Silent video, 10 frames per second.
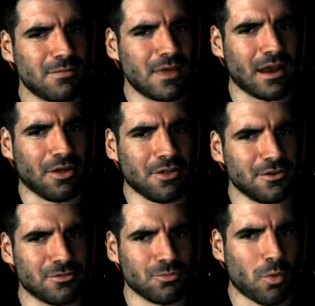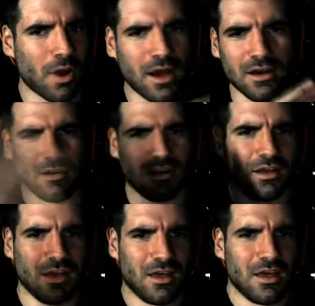to me like they just went
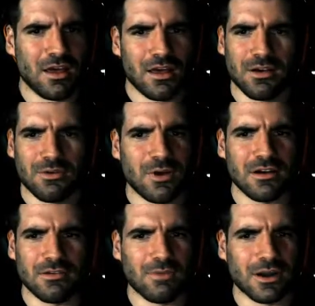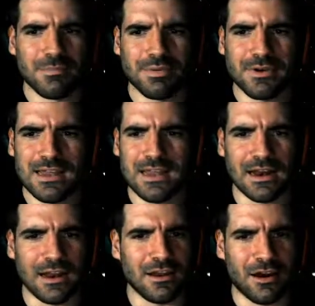
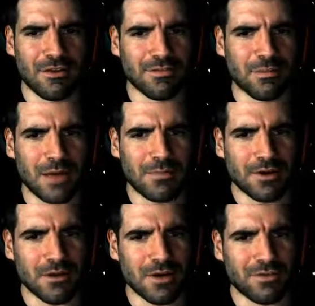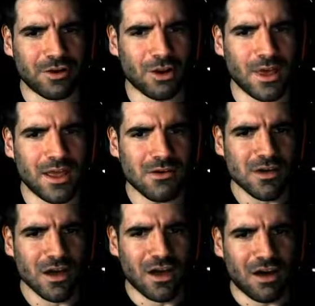completely off the map. I don't have a clue how.
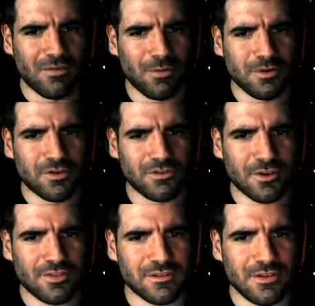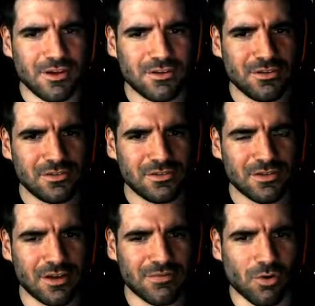I thought it was inside these lockers,
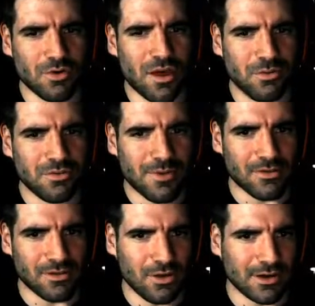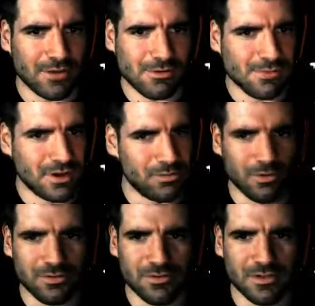so I thought that one's the most likely one, but it
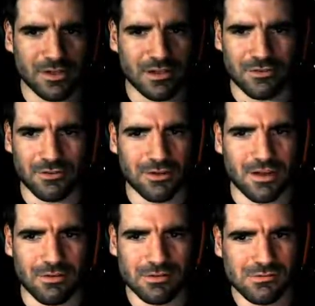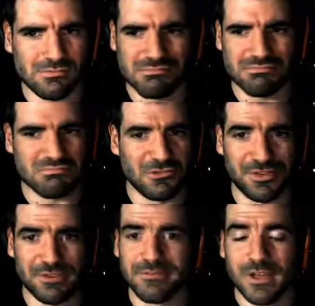wasn't. And then I tried that one,
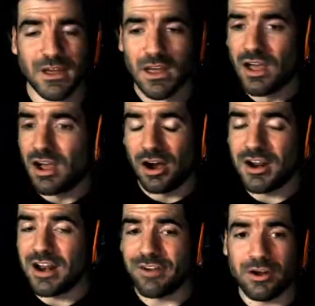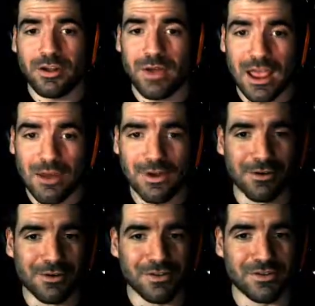nothing. I don't have a clue how he
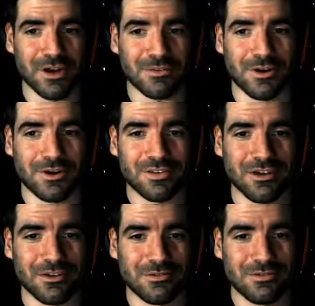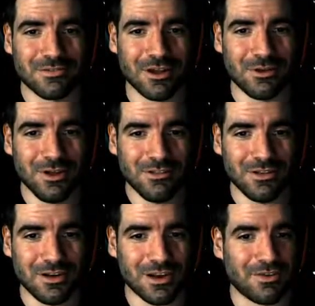got rid of his scratch mark so well.
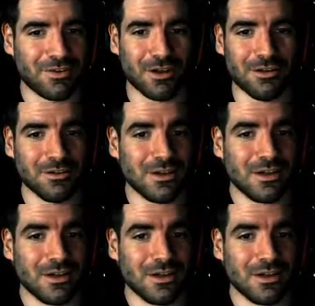I don't have a clue.